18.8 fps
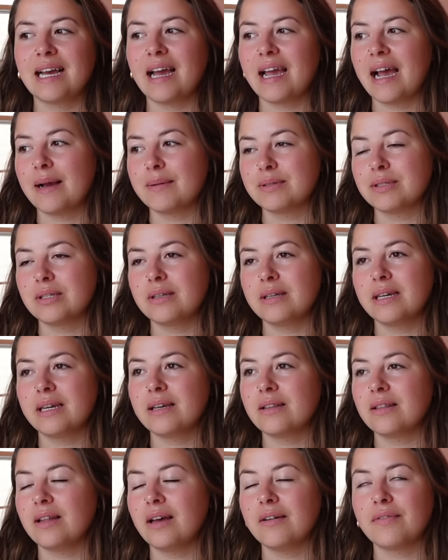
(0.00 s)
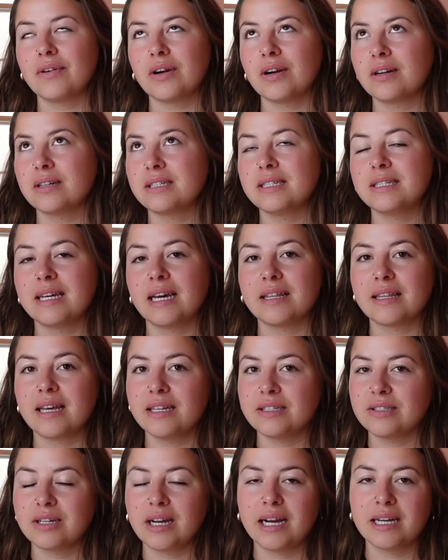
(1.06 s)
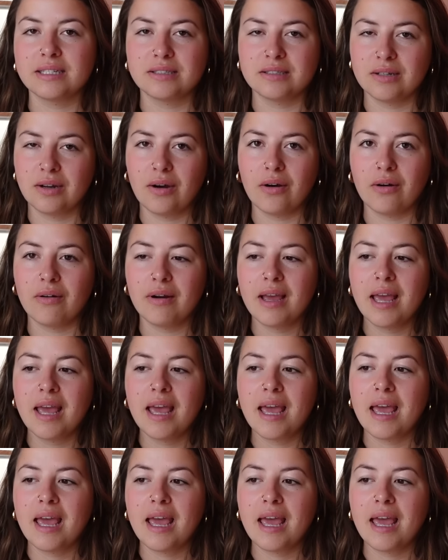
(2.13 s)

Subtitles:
I absolutely love her to death, as you guys know.